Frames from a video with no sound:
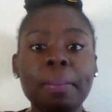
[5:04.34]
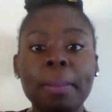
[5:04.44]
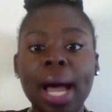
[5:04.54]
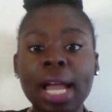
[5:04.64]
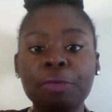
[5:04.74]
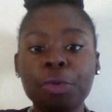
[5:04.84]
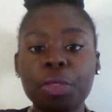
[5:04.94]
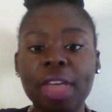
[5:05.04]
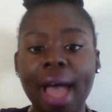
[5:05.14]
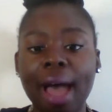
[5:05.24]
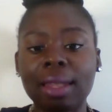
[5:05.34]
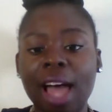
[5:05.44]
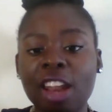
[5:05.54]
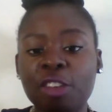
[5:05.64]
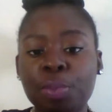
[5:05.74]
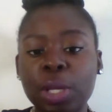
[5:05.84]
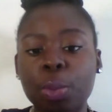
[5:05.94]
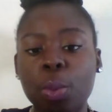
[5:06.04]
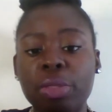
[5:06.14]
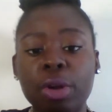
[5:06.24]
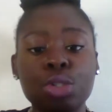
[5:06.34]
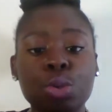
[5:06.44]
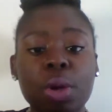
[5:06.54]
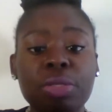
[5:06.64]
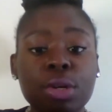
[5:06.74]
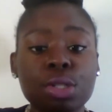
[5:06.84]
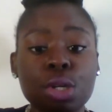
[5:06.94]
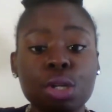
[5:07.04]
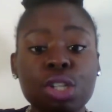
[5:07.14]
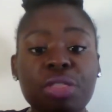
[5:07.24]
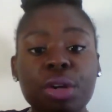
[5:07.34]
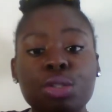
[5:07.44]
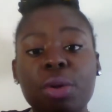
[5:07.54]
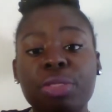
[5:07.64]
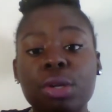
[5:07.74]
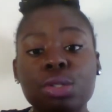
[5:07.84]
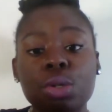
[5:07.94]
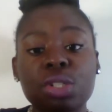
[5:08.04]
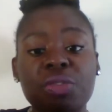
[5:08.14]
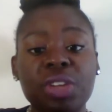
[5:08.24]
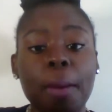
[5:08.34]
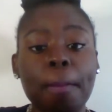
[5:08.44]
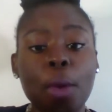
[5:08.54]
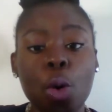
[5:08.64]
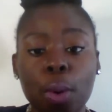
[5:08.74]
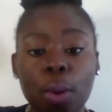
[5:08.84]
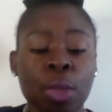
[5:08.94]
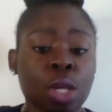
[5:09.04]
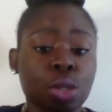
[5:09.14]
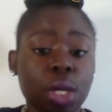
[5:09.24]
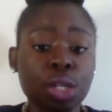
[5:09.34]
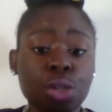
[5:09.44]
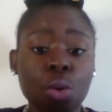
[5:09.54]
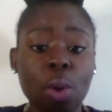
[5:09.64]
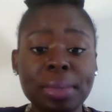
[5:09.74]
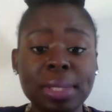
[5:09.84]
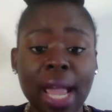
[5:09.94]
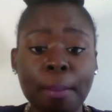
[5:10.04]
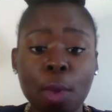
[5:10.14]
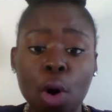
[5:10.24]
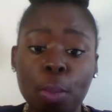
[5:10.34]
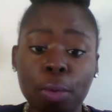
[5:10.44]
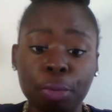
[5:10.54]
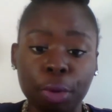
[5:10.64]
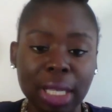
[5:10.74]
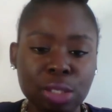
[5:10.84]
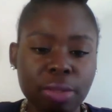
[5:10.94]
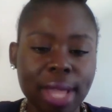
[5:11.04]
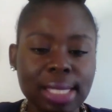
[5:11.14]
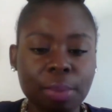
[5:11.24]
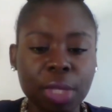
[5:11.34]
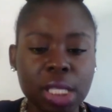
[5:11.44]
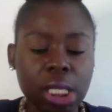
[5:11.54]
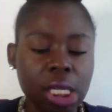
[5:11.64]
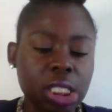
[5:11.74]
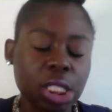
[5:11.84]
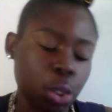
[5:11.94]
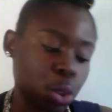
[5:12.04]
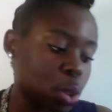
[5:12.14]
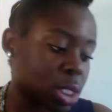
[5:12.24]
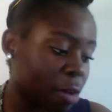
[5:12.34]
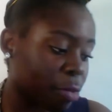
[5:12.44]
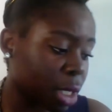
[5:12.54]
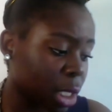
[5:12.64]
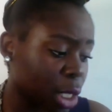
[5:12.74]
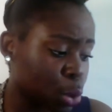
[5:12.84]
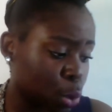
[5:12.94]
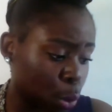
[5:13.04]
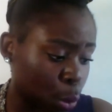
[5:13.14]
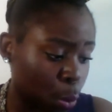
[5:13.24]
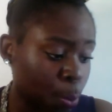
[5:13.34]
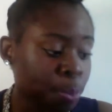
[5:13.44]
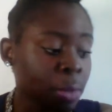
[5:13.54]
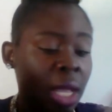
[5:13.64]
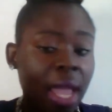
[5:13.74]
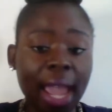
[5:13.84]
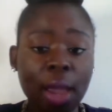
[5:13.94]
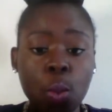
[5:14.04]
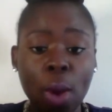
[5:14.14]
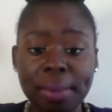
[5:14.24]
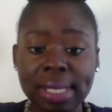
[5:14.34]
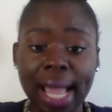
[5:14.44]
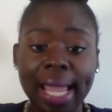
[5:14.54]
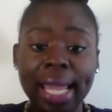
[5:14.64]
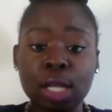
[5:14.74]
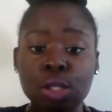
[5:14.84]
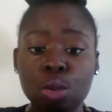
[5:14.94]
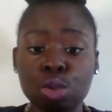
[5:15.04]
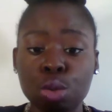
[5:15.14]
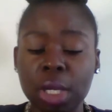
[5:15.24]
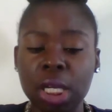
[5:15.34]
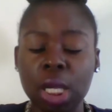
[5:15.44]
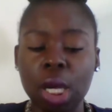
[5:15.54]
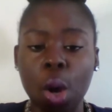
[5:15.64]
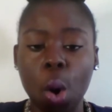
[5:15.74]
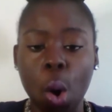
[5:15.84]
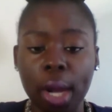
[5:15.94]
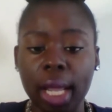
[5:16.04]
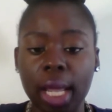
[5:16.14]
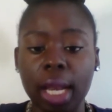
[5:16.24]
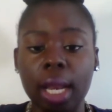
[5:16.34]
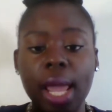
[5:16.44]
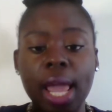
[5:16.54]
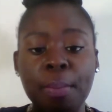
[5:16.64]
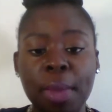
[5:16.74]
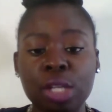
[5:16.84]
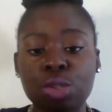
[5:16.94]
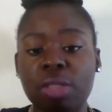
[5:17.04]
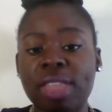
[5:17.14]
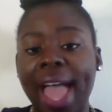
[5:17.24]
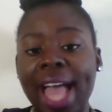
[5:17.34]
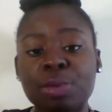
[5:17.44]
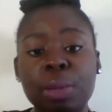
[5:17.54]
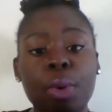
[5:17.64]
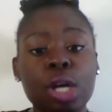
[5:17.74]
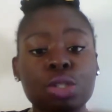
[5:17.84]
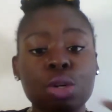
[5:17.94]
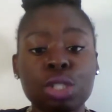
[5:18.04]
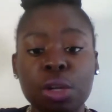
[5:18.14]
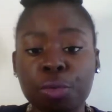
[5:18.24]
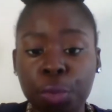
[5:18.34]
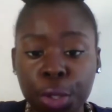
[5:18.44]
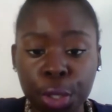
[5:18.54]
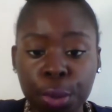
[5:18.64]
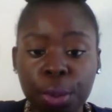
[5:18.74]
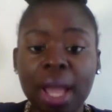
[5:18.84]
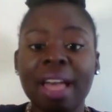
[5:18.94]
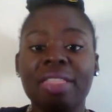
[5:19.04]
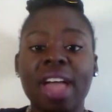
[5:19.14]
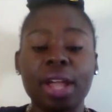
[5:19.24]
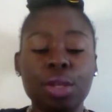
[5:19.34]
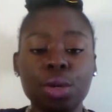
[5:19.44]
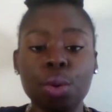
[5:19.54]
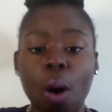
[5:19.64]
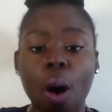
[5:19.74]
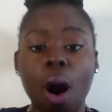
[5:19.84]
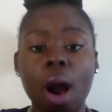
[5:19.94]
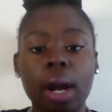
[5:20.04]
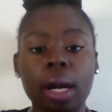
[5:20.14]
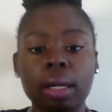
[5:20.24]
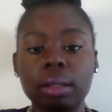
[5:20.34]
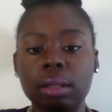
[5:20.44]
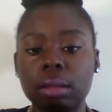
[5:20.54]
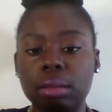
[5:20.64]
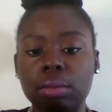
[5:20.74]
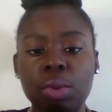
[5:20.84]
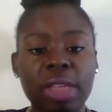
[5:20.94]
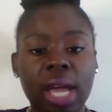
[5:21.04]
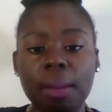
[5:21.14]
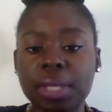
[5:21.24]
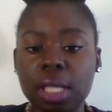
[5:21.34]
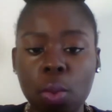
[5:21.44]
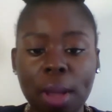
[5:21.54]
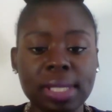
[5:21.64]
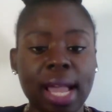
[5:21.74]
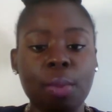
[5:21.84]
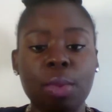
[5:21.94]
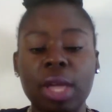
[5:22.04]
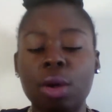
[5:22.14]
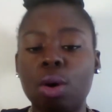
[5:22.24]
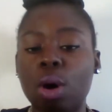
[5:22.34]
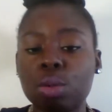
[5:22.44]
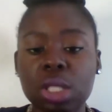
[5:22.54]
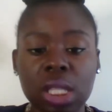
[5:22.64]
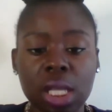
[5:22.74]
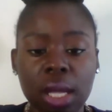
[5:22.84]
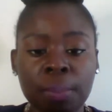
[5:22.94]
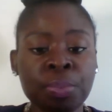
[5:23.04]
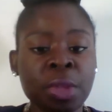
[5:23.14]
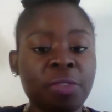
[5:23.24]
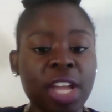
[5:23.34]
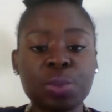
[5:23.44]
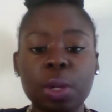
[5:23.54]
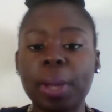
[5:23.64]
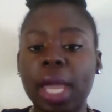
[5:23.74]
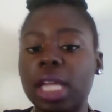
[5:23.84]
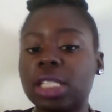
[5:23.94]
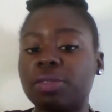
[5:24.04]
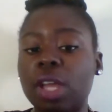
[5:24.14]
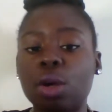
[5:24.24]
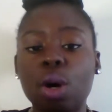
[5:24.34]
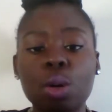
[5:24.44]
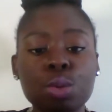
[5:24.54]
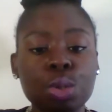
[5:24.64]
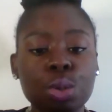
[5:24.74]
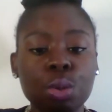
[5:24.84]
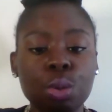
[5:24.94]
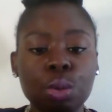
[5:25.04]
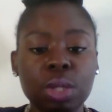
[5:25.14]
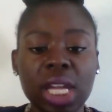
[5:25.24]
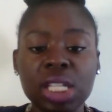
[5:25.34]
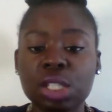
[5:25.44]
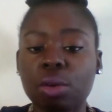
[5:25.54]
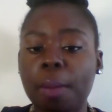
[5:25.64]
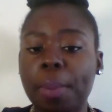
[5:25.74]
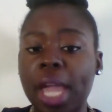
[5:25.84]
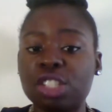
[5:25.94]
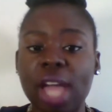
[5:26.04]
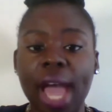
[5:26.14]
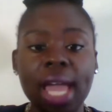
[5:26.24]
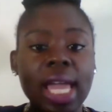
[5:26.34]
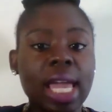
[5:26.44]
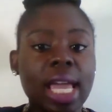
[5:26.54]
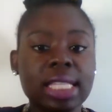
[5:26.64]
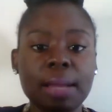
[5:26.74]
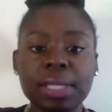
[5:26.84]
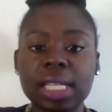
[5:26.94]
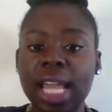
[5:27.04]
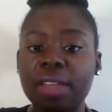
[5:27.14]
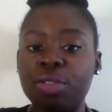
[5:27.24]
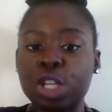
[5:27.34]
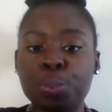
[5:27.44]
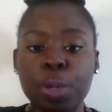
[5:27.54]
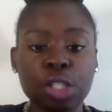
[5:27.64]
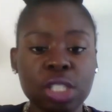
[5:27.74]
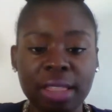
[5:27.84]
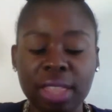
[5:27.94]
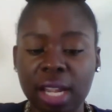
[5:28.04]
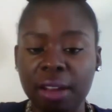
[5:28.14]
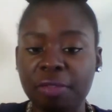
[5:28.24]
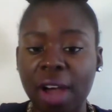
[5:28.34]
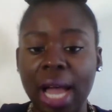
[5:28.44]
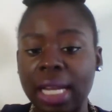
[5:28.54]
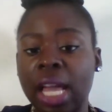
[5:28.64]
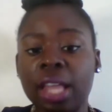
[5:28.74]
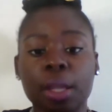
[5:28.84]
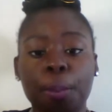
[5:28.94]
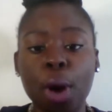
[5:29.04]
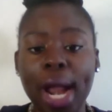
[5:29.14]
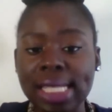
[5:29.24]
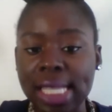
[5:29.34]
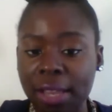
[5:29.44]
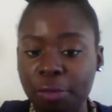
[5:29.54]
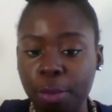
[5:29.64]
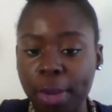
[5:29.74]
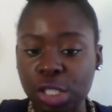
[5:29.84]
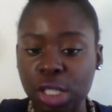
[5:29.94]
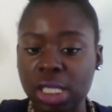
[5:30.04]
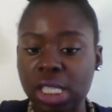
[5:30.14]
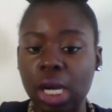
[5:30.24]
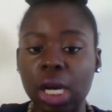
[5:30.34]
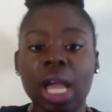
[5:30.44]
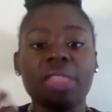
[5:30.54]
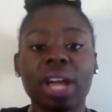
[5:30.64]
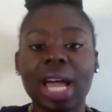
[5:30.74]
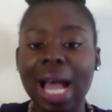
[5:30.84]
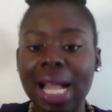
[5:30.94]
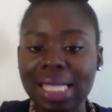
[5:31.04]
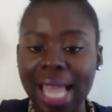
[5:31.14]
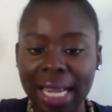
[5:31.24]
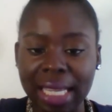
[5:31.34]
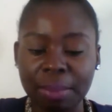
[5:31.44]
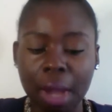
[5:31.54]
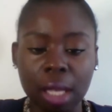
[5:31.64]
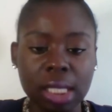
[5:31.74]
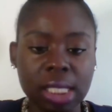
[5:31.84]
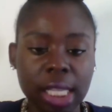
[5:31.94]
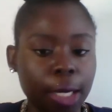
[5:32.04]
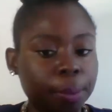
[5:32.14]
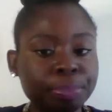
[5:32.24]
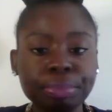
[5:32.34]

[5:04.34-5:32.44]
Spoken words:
mindful that a lot of people, when they're doing their search via mobile. So is your website mobile friendly? So that's something to consider. So definitely do a website and a social media audit, and make sure that as people are searching for you, that you are, when they come to the website, when they go to the Facebook page, if they go to the Instagram page, that is up to date. There's pictures that they can find. The pricing information is there. The contact email is there.